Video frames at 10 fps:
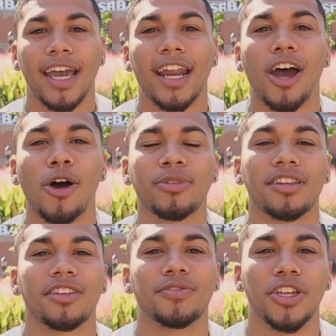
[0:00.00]
And I hope
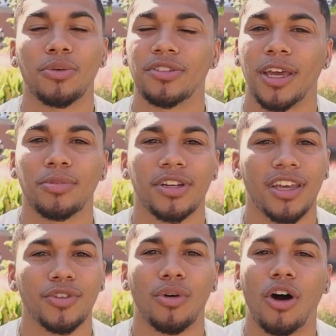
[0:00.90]
that this video was able to
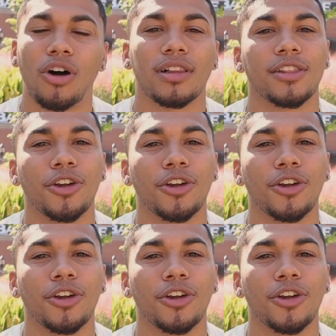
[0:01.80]
give you all a